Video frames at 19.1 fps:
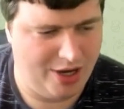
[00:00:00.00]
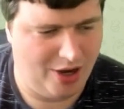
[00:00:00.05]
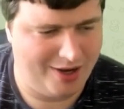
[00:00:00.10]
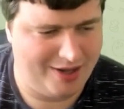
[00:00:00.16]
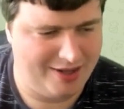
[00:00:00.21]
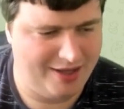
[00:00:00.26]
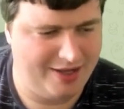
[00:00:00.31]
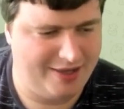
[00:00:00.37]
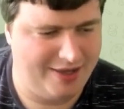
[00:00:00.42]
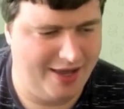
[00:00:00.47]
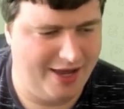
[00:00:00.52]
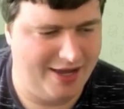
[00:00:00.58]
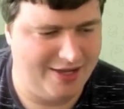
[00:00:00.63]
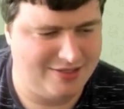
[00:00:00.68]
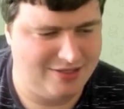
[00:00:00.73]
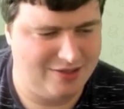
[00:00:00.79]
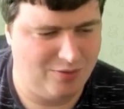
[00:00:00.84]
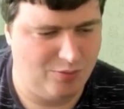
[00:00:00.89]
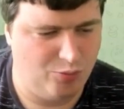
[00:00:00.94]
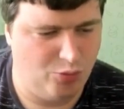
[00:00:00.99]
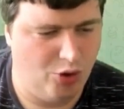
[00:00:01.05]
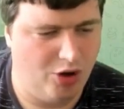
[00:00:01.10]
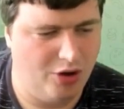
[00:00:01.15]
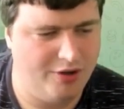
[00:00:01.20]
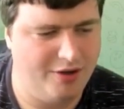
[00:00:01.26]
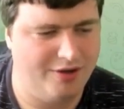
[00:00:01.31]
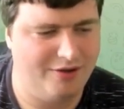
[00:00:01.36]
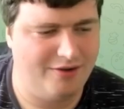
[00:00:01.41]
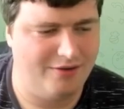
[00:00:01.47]
I click yes,
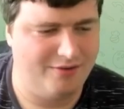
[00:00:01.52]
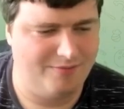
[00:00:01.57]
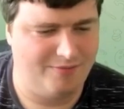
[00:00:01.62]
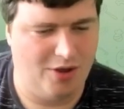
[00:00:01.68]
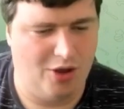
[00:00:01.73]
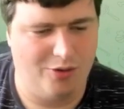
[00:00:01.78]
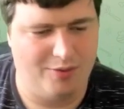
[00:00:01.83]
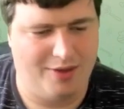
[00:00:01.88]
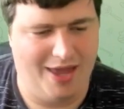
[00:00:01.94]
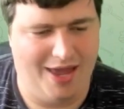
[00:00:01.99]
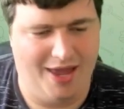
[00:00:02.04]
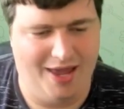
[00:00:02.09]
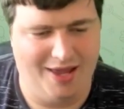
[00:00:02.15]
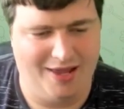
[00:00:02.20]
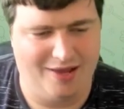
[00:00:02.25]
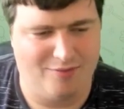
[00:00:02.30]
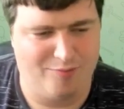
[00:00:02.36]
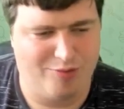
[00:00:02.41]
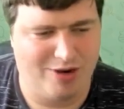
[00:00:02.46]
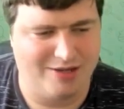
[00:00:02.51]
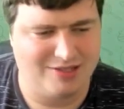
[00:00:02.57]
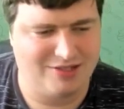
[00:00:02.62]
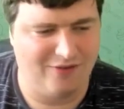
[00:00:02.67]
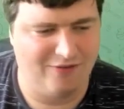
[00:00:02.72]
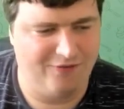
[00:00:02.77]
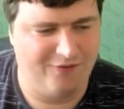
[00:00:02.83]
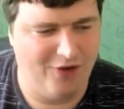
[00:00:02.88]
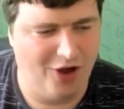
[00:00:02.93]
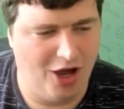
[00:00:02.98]
one, okay, press
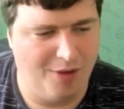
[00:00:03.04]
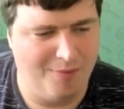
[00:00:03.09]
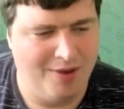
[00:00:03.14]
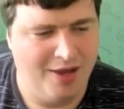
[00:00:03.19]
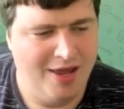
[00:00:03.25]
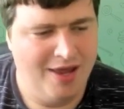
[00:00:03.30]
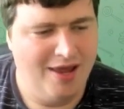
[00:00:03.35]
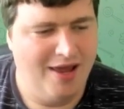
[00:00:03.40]
confirm.